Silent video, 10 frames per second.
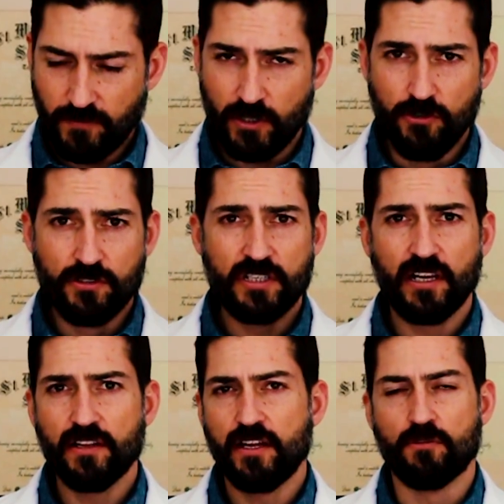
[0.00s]

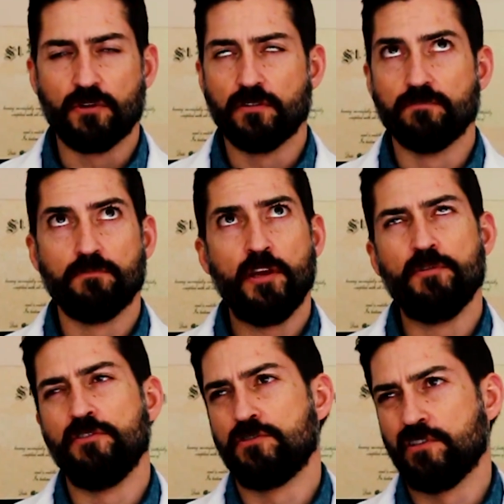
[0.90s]
UCLA or whatever,
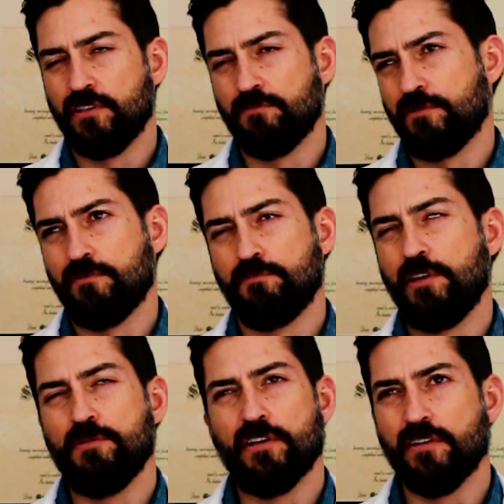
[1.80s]
maybe UCLA,
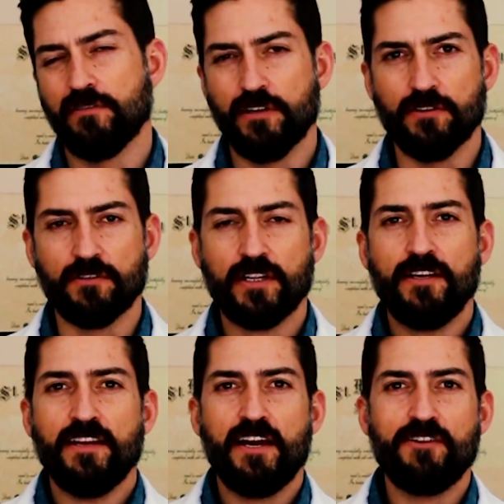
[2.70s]
maybe not, I don't know.
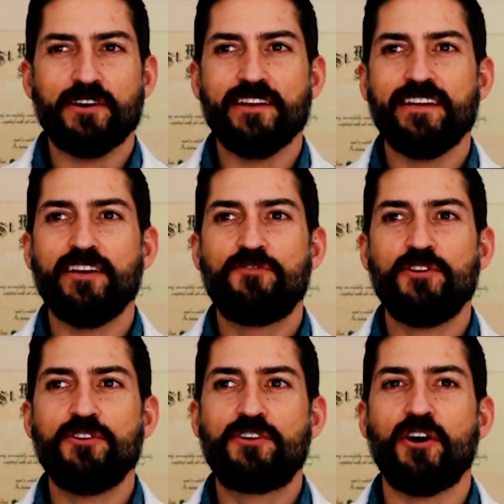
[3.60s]
Anyway, if
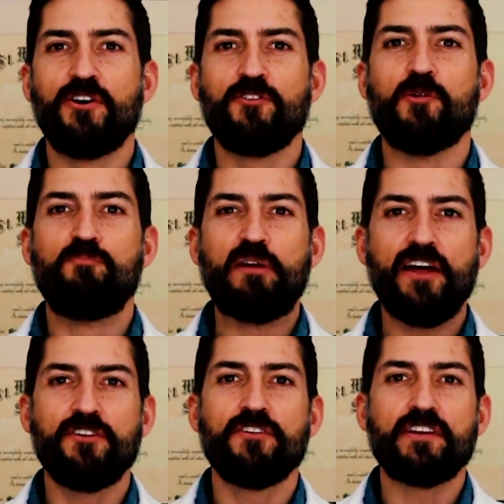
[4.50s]
you go, the
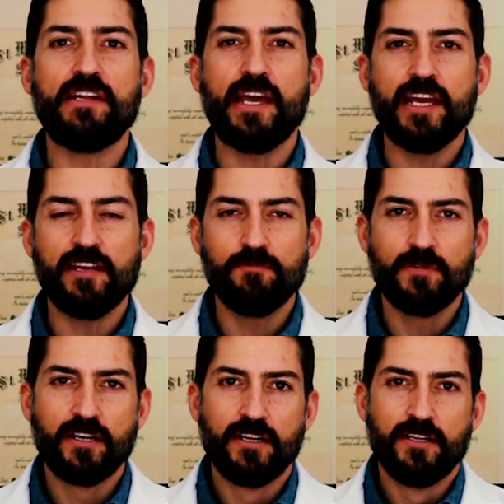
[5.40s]
better
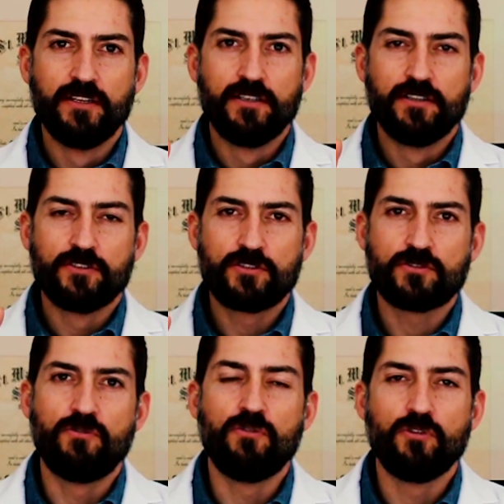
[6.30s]
name
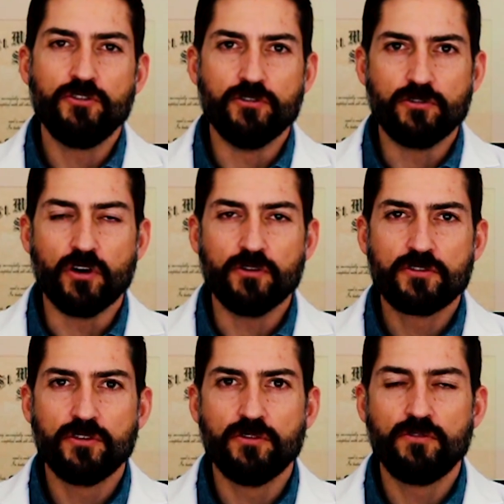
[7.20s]
school you go
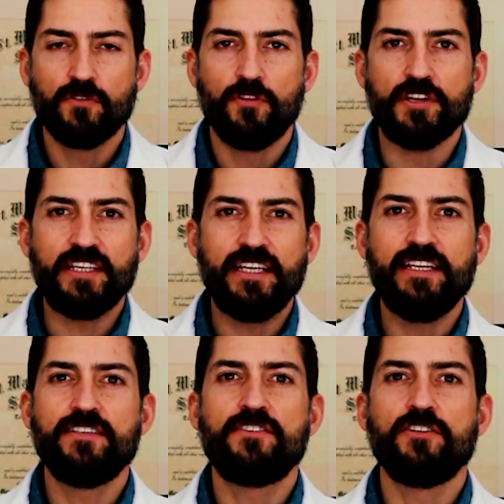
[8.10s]
to, the
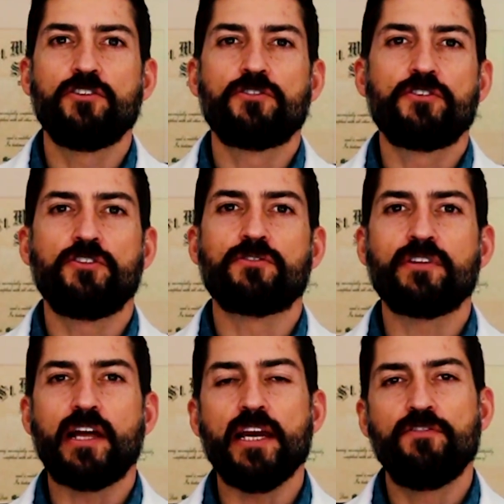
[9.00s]
easier your
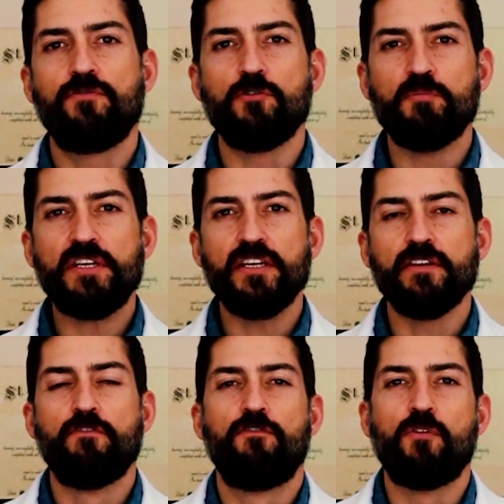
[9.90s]
life will
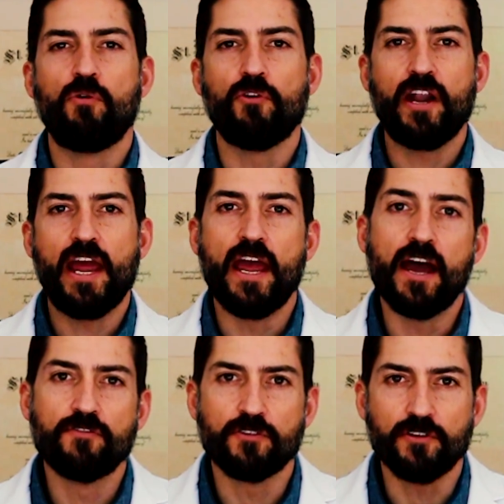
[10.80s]
be
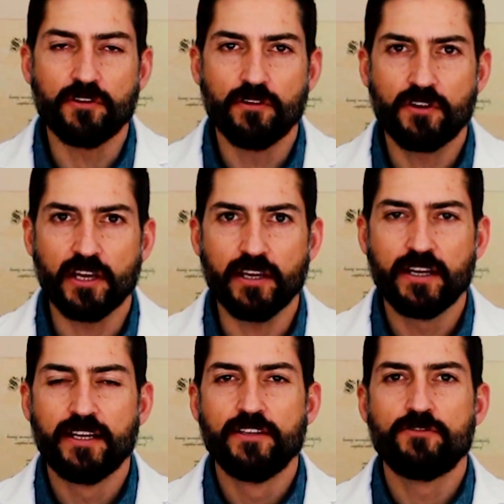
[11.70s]
forever,
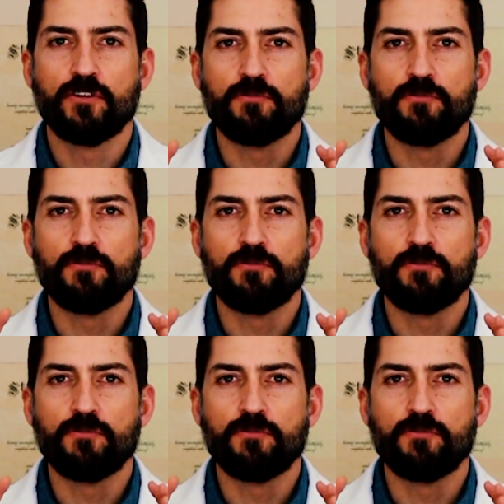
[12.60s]
okay? So